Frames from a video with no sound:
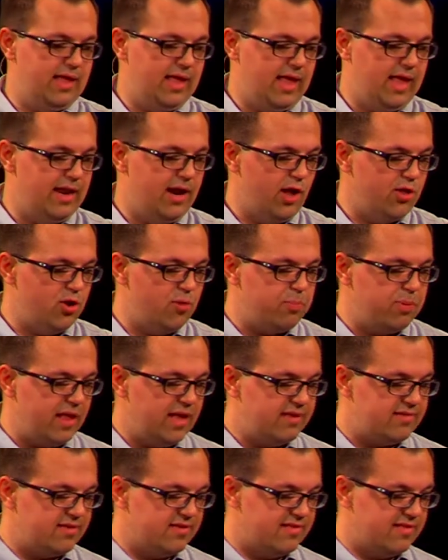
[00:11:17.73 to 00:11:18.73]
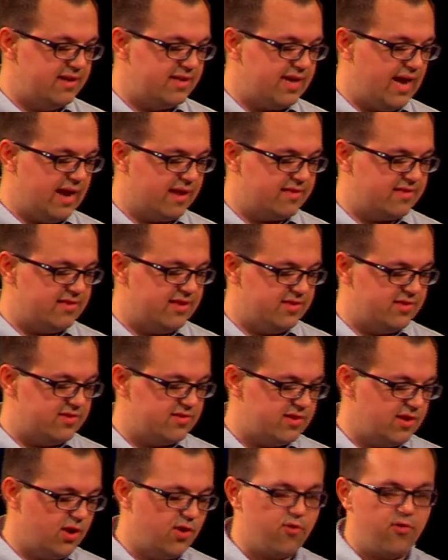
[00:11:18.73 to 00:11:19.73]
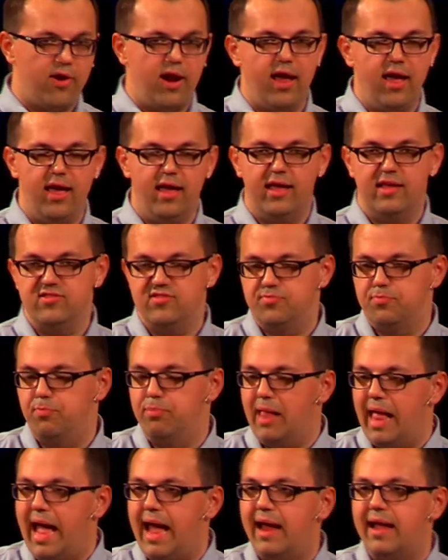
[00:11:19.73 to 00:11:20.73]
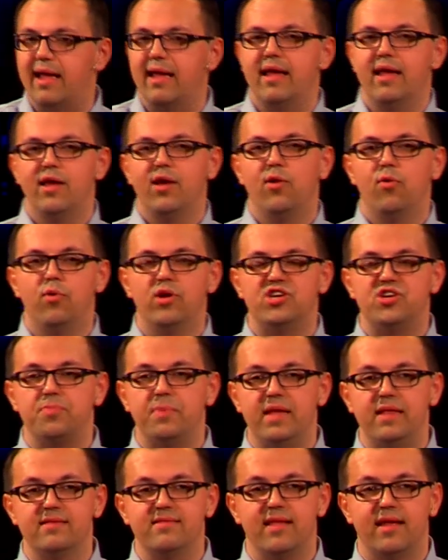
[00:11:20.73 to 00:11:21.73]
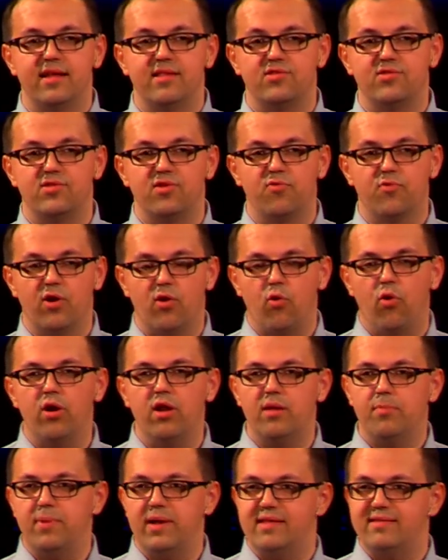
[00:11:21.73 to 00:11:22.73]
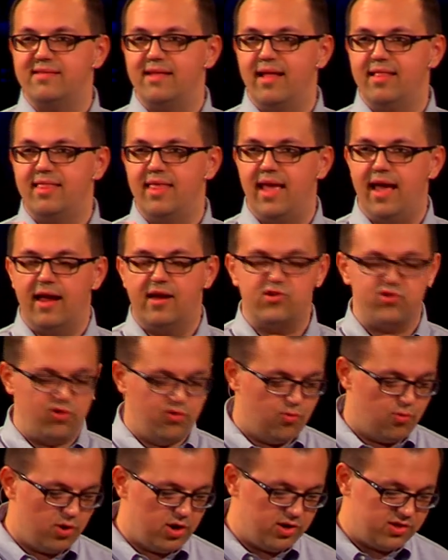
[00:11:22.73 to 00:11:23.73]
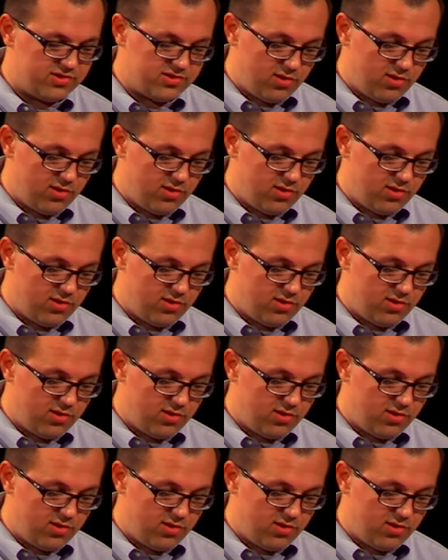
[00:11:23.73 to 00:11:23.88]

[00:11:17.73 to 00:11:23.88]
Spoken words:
In other places, the text is black, which means that it's recorded, but it's not the actual word.